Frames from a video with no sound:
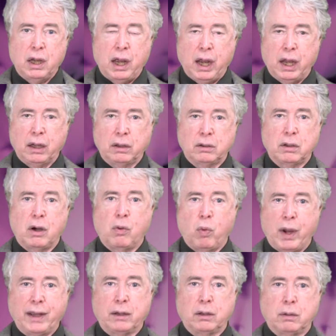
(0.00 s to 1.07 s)
and
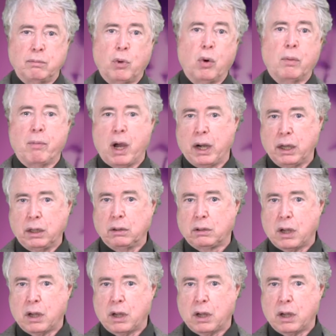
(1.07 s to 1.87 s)
awaited more money